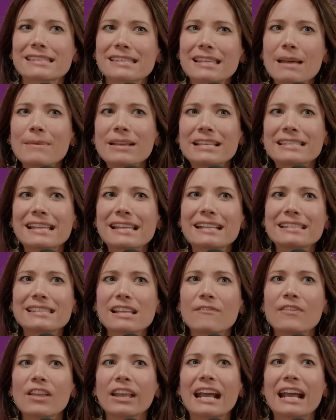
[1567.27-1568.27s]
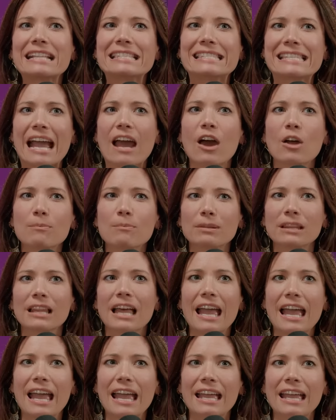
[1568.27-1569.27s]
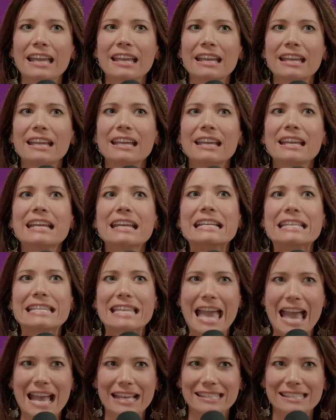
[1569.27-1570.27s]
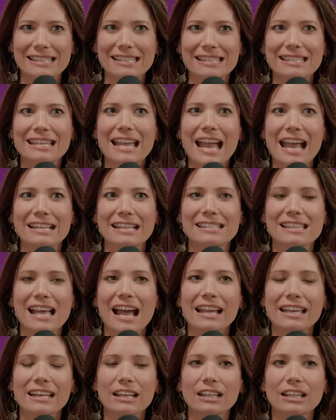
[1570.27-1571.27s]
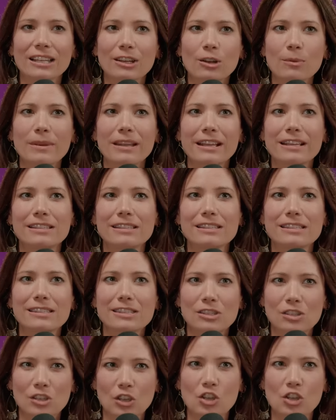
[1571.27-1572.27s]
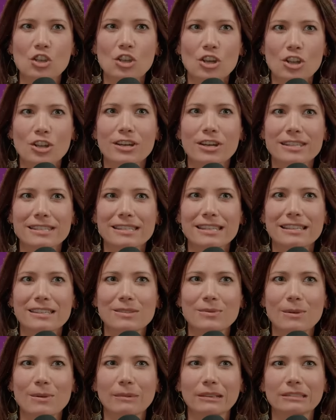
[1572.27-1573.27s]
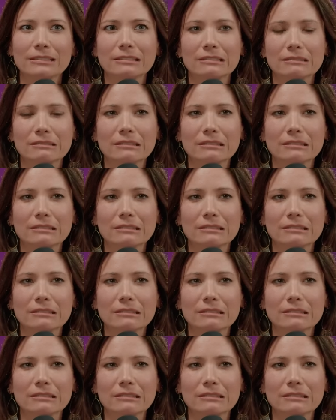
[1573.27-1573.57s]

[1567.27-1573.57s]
So that makes sense. Yeah, I like, like I downplay people and friends and stuff. Yes, yes, yes, I get a little bit insecure in a sense where I'm like, "Oh